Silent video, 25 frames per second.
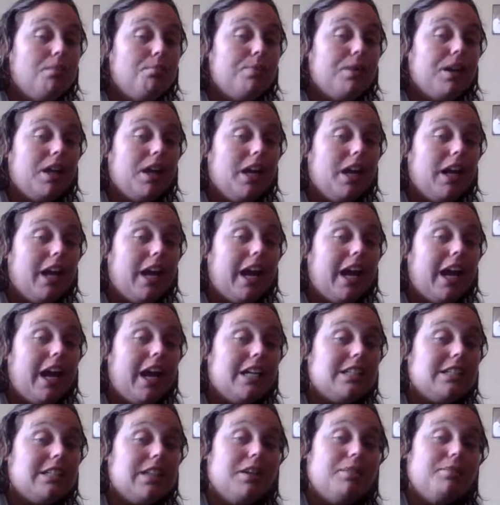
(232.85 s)
but I
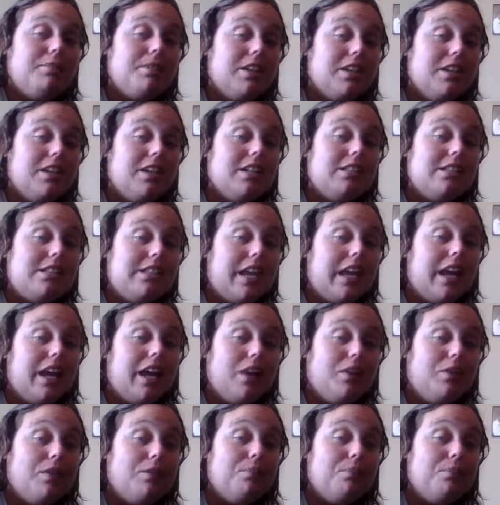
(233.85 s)
got something to say.